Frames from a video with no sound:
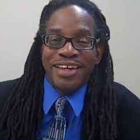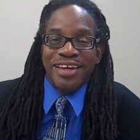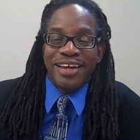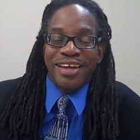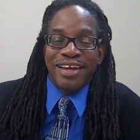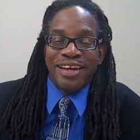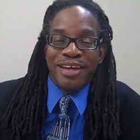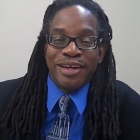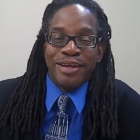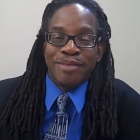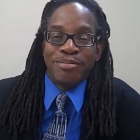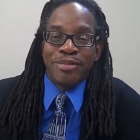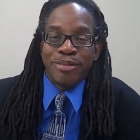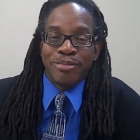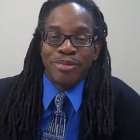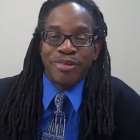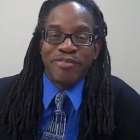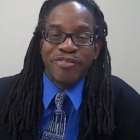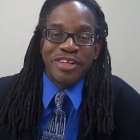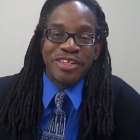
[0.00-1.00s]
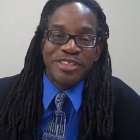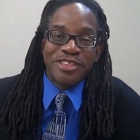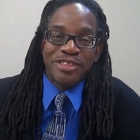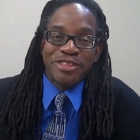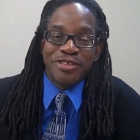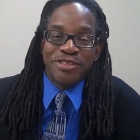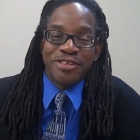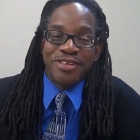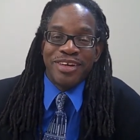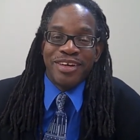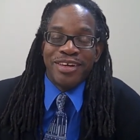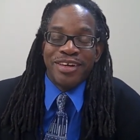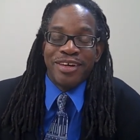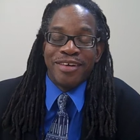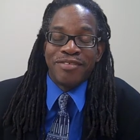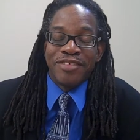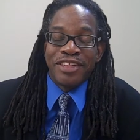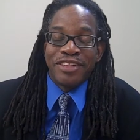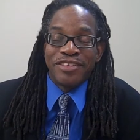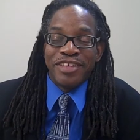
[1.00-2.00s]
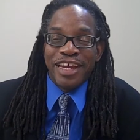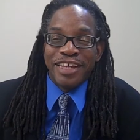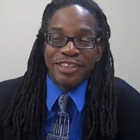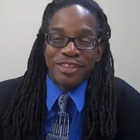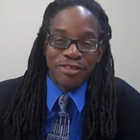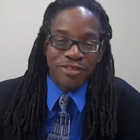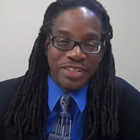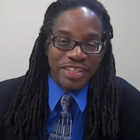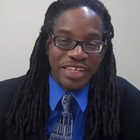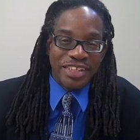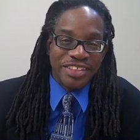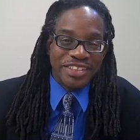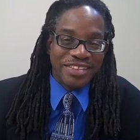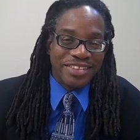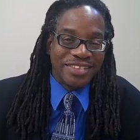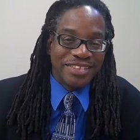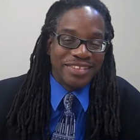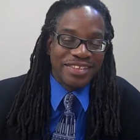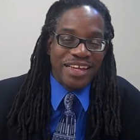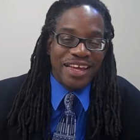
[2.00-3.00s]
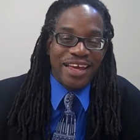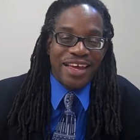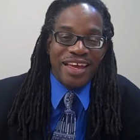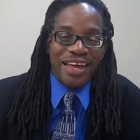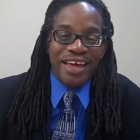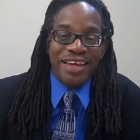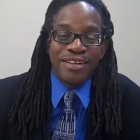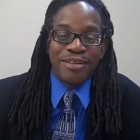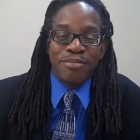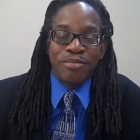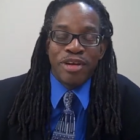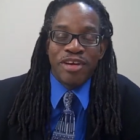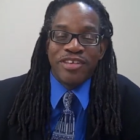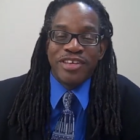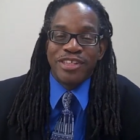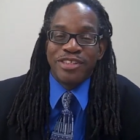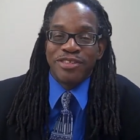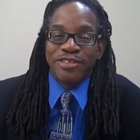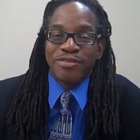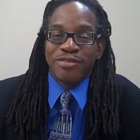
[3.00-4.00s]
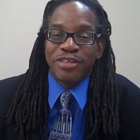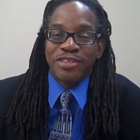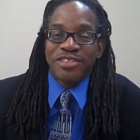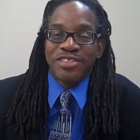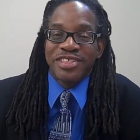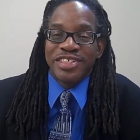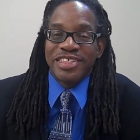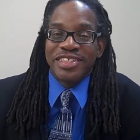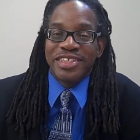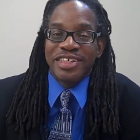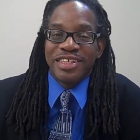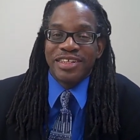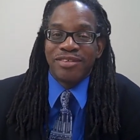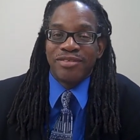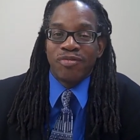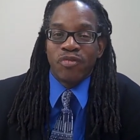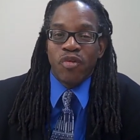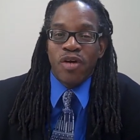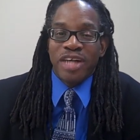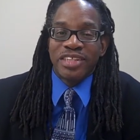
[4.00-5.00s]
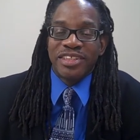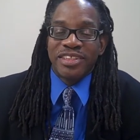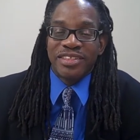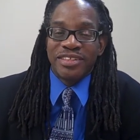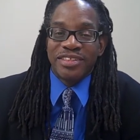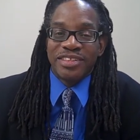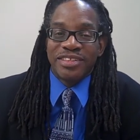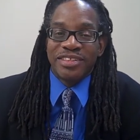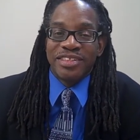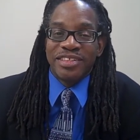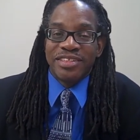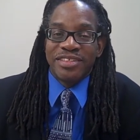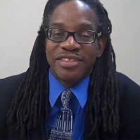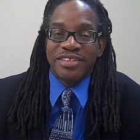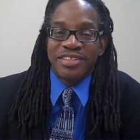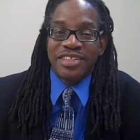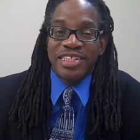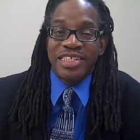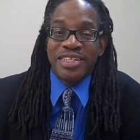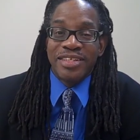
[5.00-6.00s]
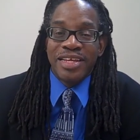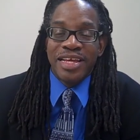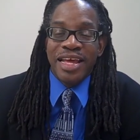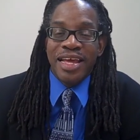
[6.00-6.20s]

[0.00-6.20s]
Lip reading: I'm a professor of international relations at American University in Washington, D.C.,